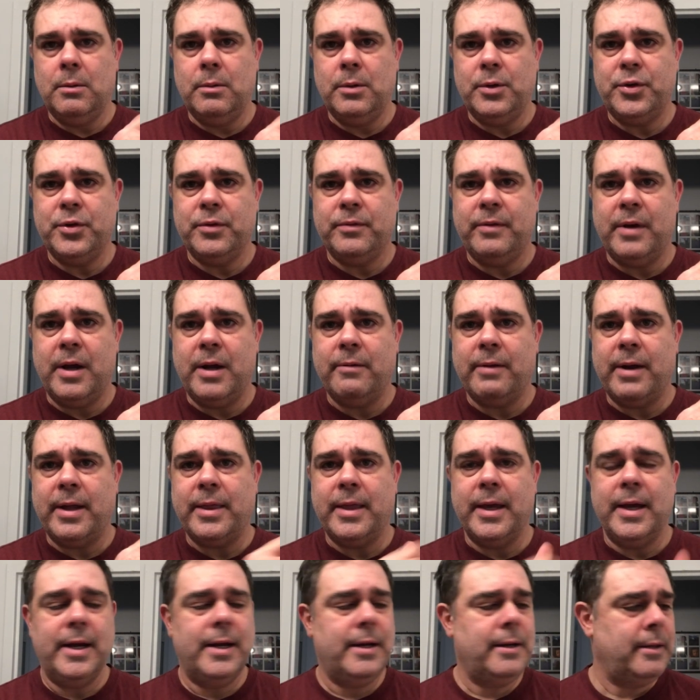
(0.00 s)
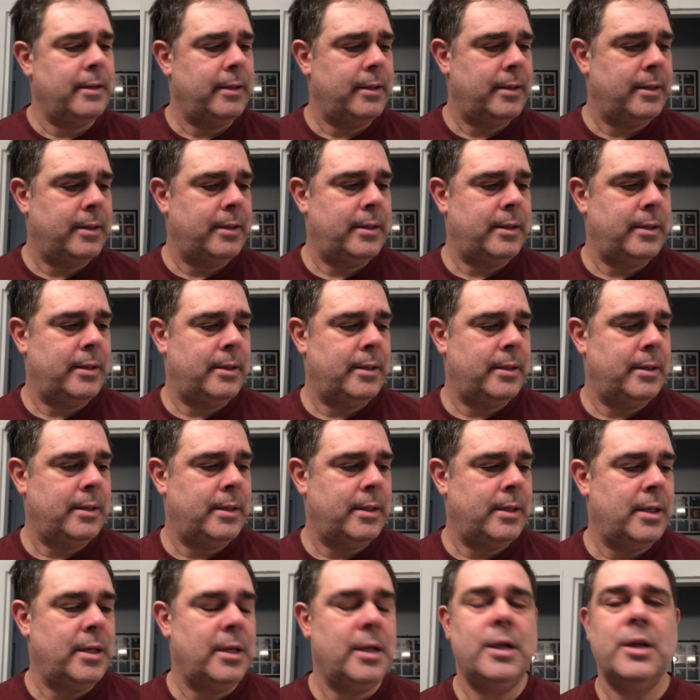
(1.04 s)
which you'll find right there.
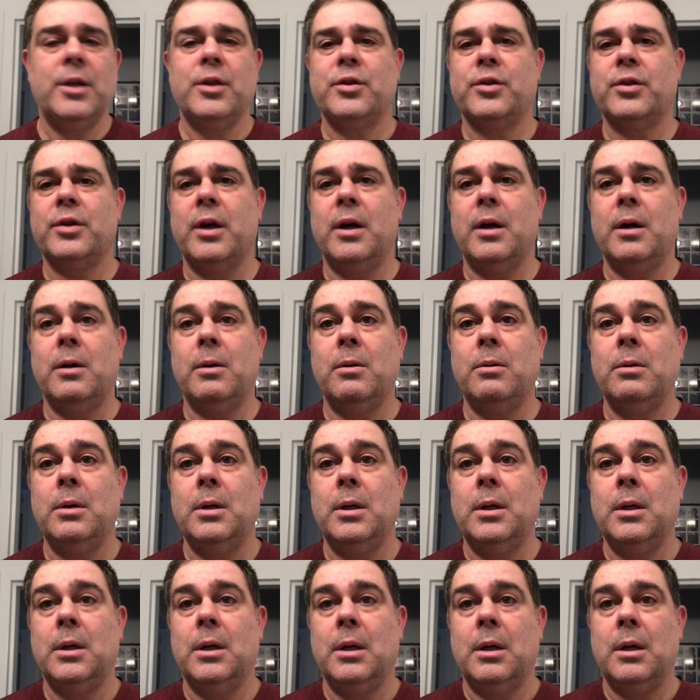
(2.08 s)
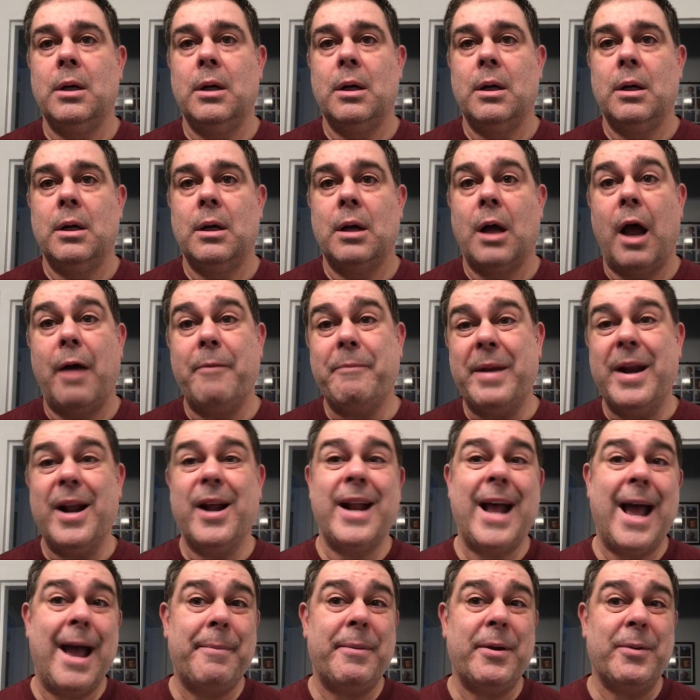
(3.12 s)
So I've been
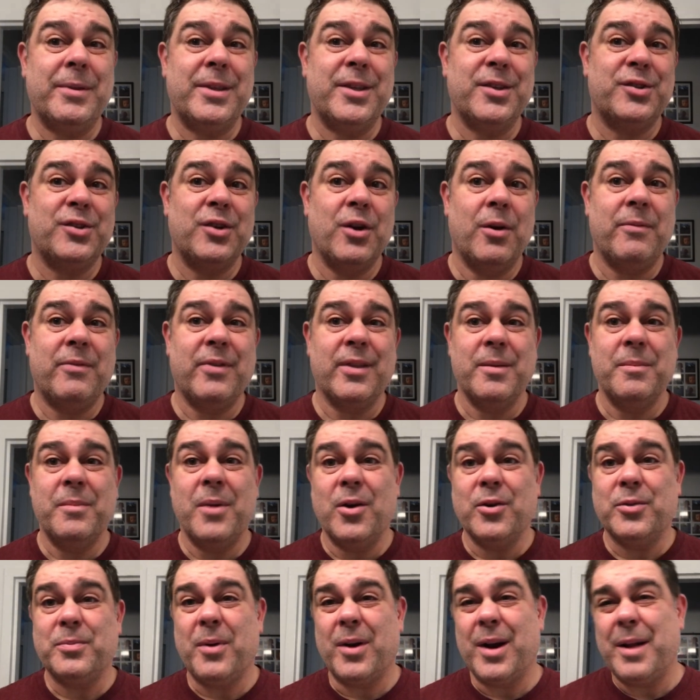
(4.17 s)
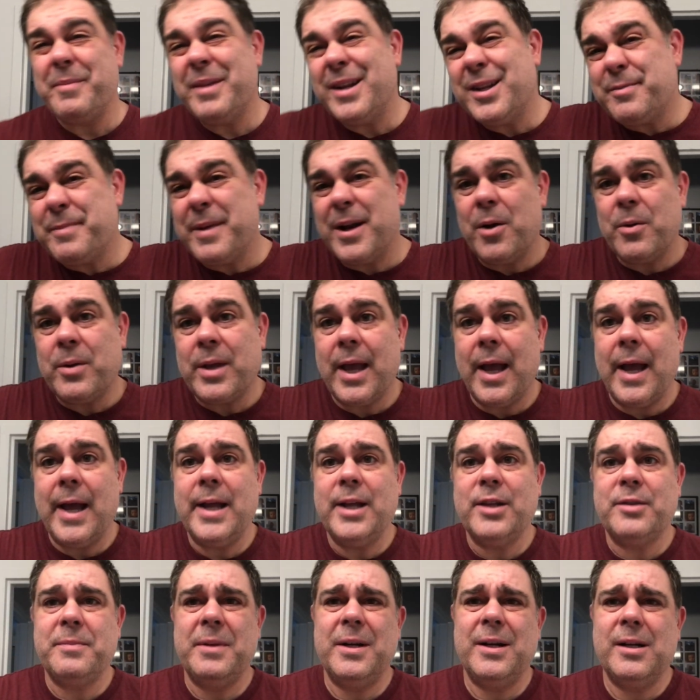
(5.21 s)
unhappy with this soap for the most part. I mean, it's been
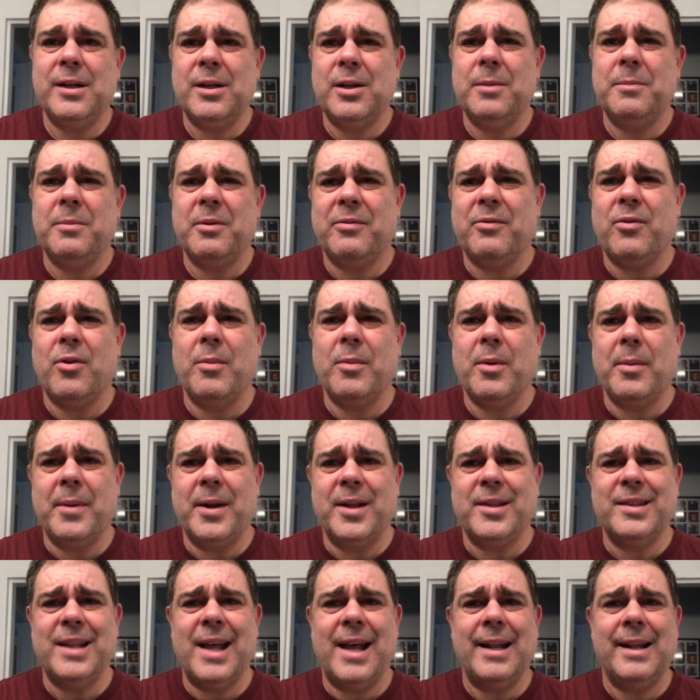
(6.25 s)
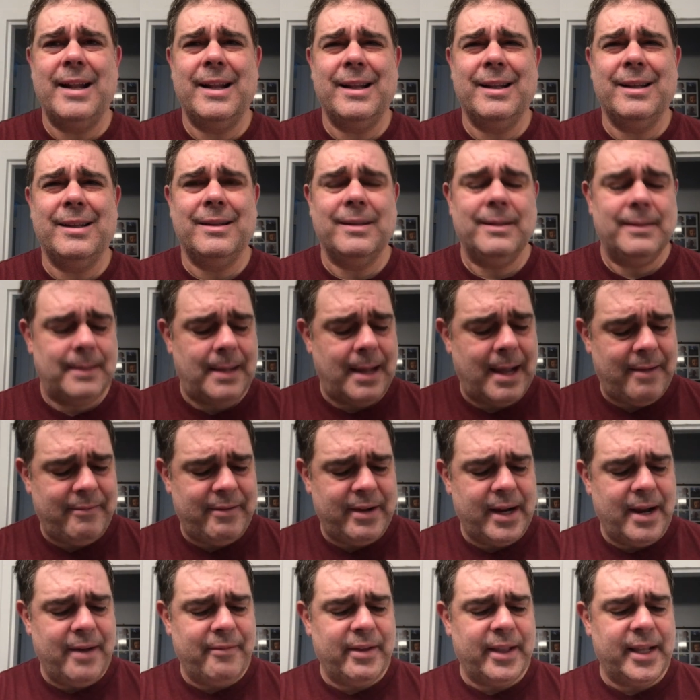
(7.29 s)
okay, it's been a good performer, but it's not
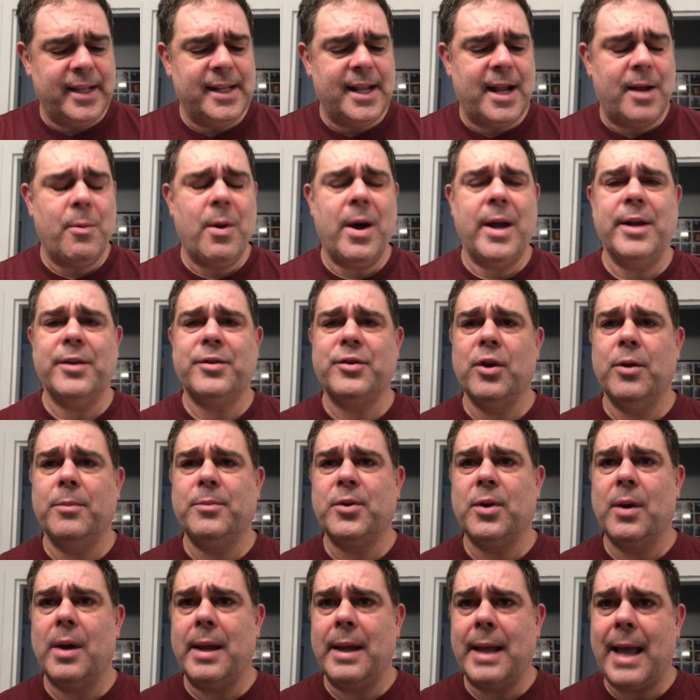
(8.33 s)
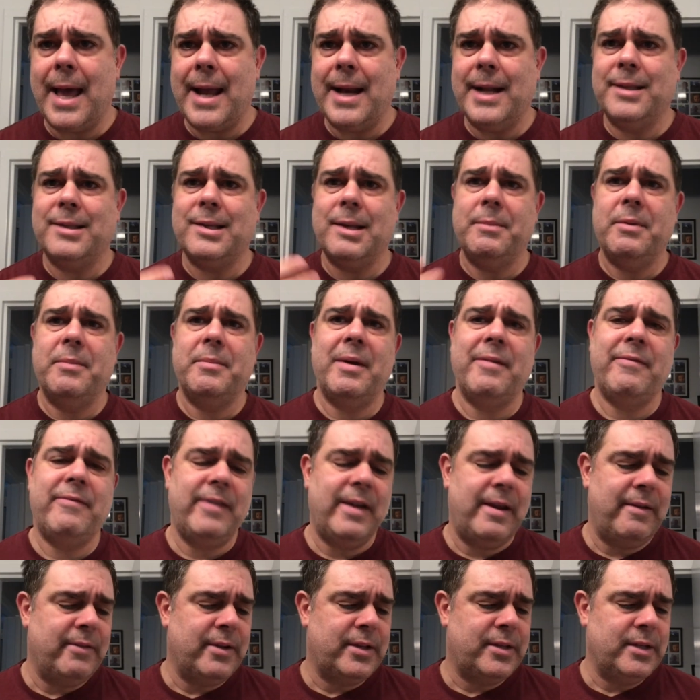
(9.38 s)
having everything that I want in a soap. So I added some of my
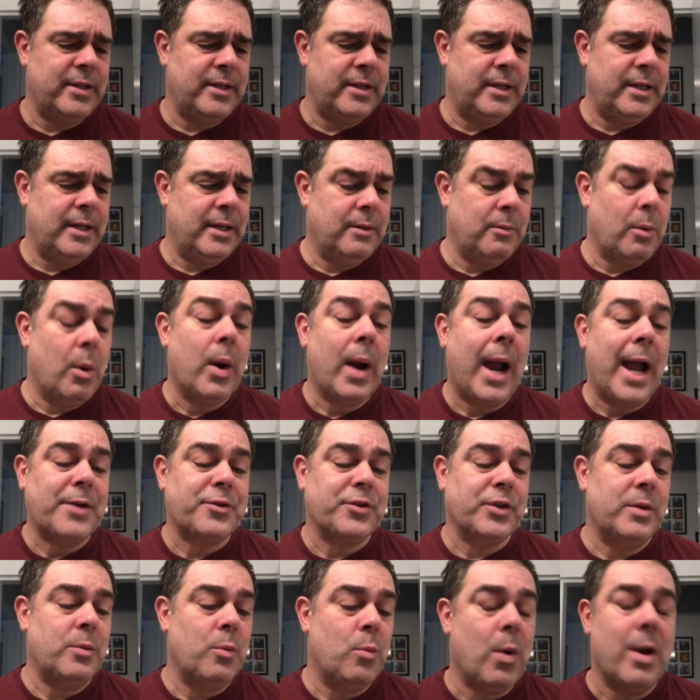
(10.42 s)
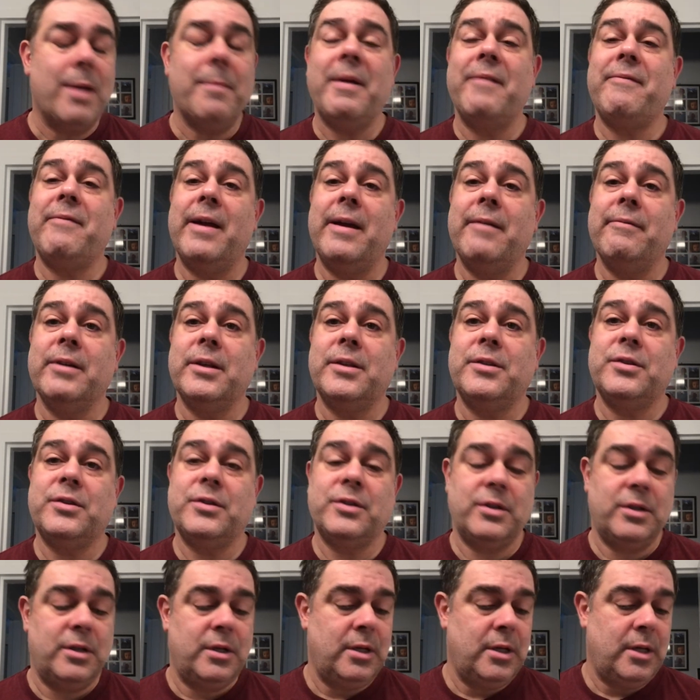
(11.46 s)
favorites in here, or actually one of my
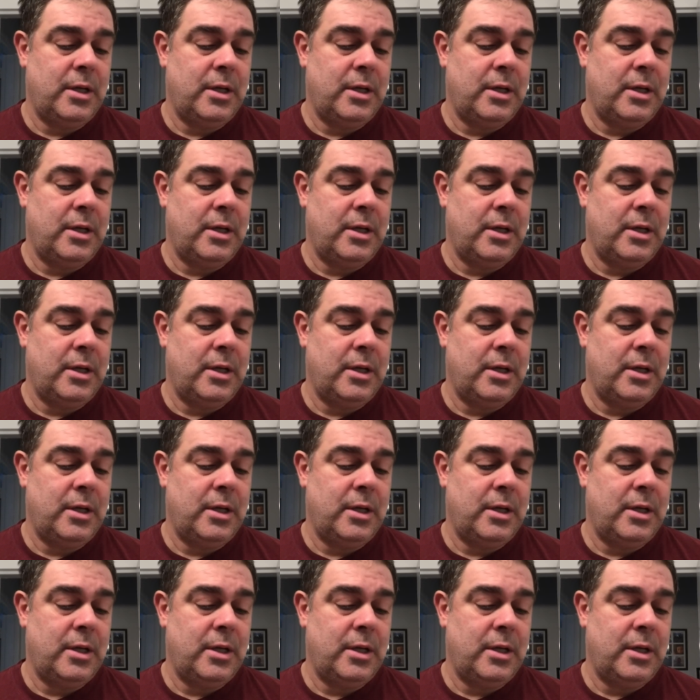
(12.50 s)
favorites,